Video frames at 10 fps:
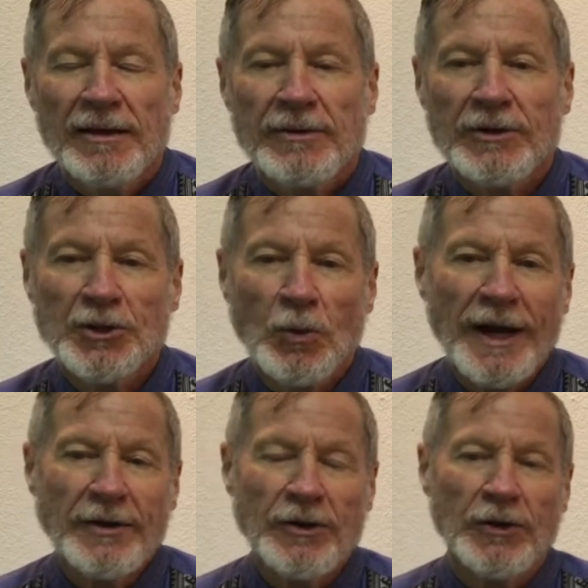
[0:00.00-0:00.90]
There is a
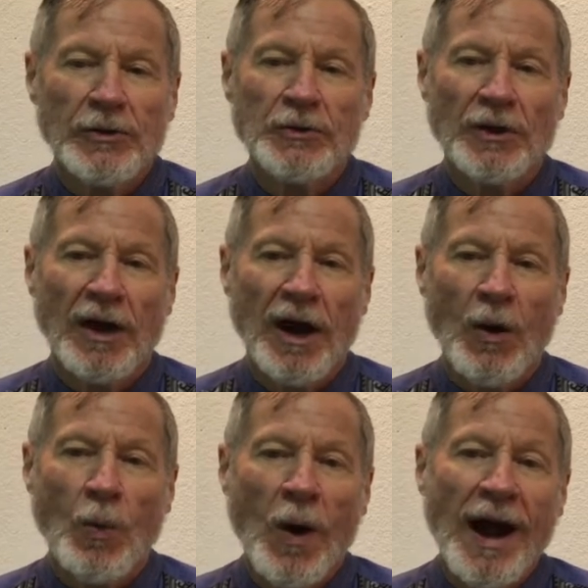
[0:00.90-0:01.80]
way to use a
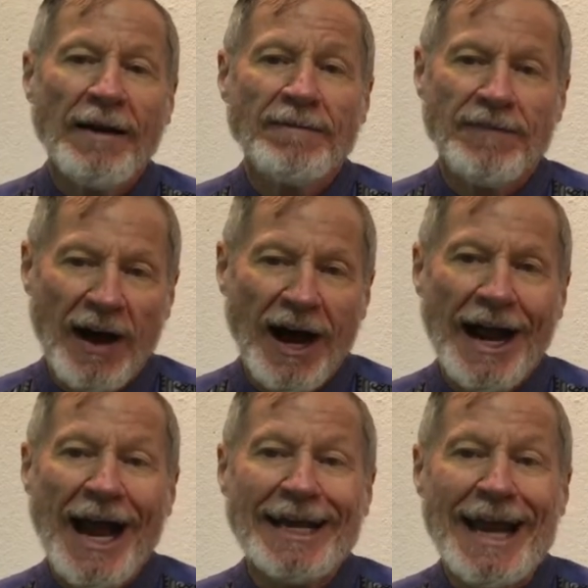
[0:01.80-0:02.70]
Wi-Fi
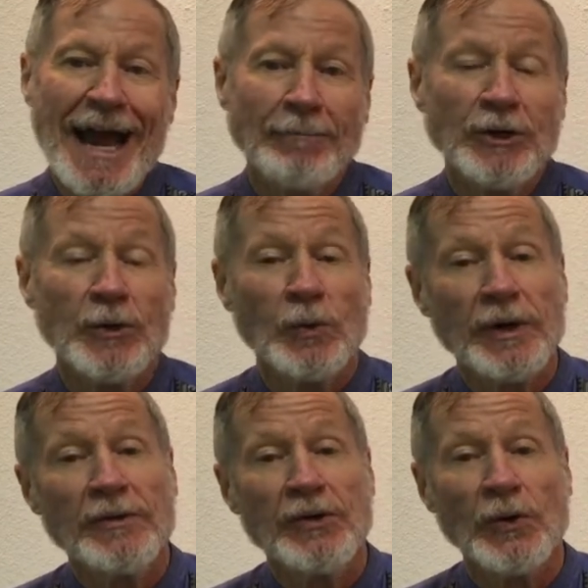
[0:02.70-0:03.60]
adapter
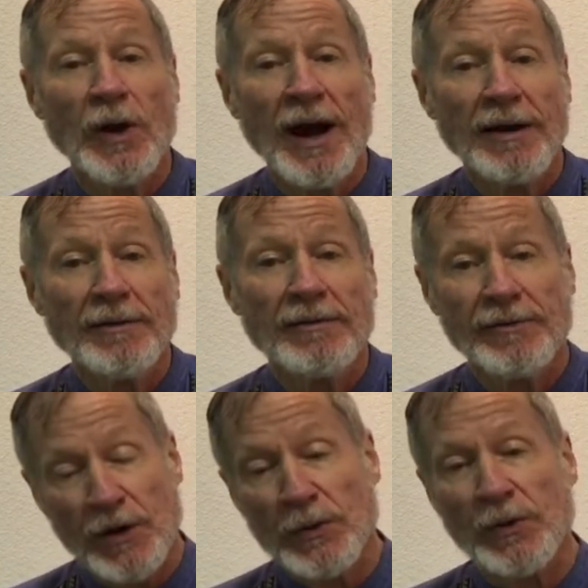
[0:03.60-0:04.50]
with your
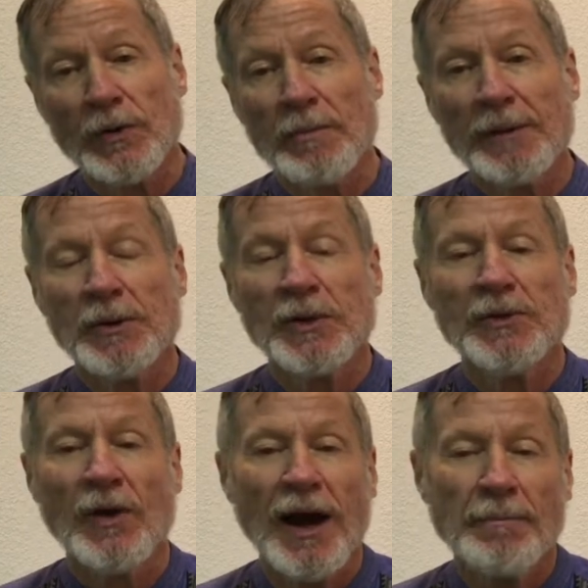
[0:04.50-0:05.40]
iPhone or maybe with
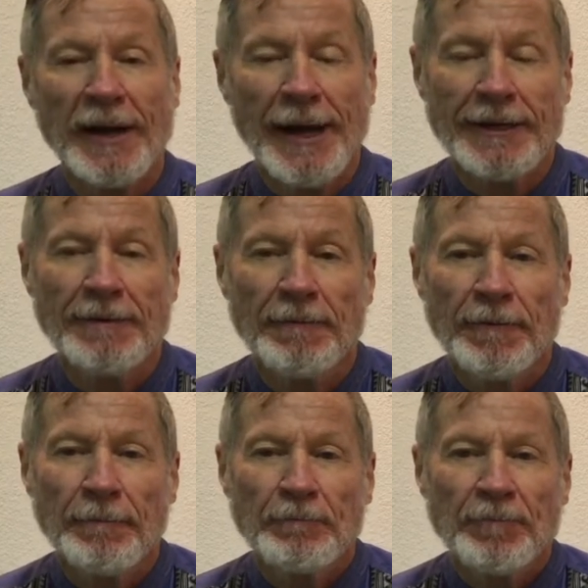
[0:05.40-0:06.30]
your iPad.
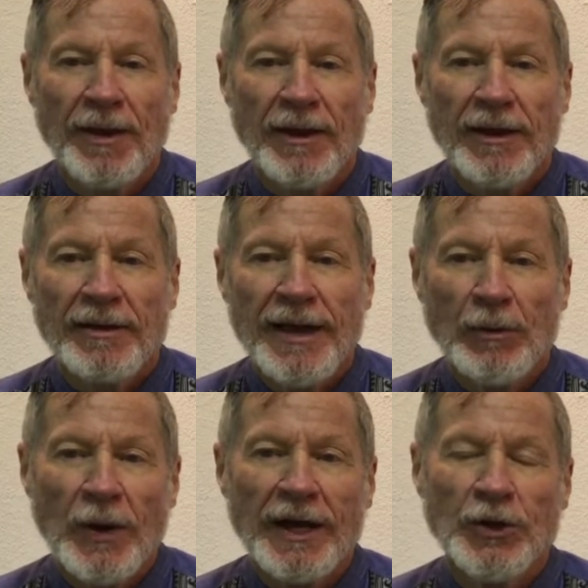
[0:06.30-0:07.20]

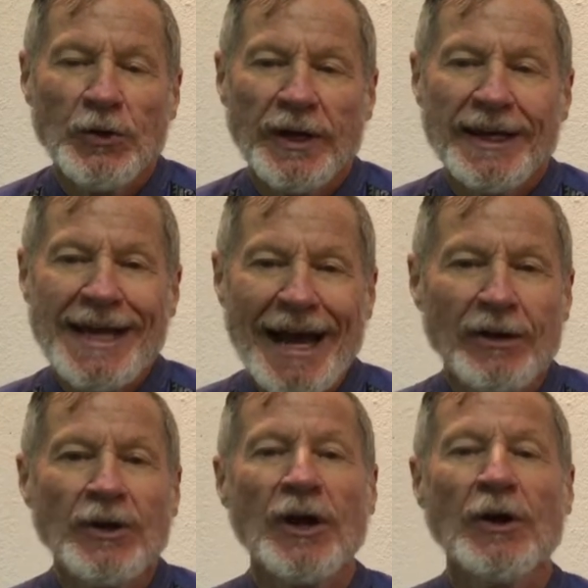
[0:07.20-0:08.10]
That way you can
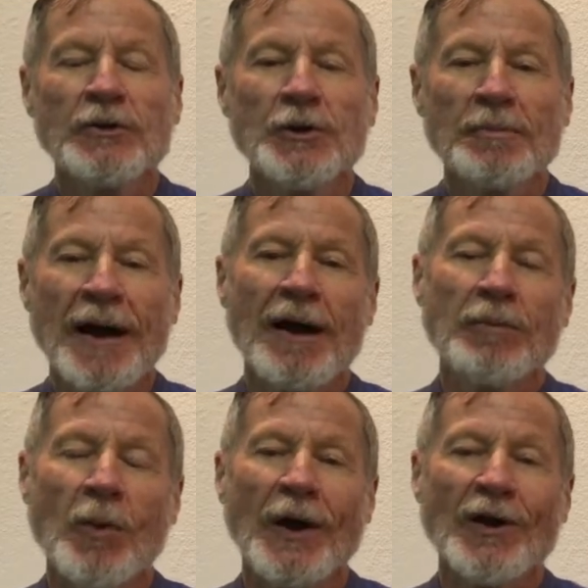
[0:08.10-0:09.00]
download your
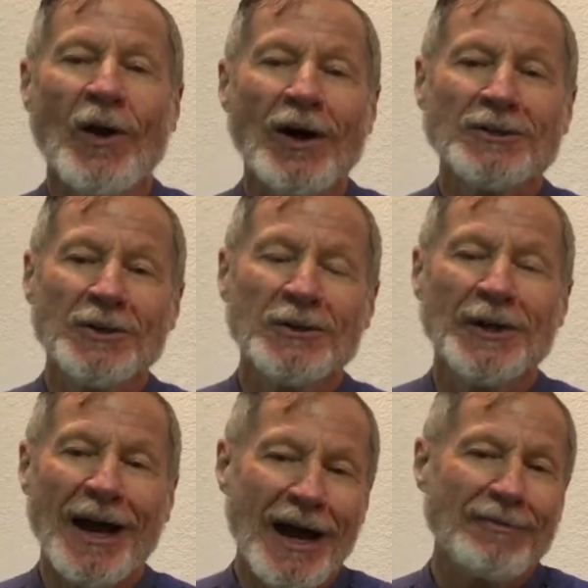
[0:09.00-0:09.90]
PowerPoint onto an
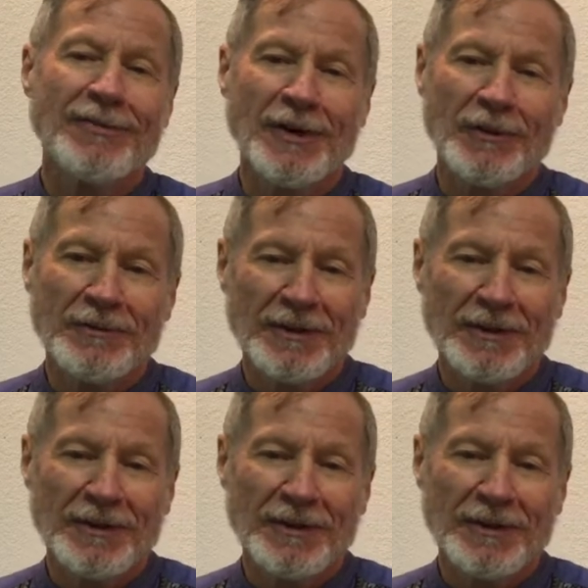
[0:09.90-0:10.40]
iPhone.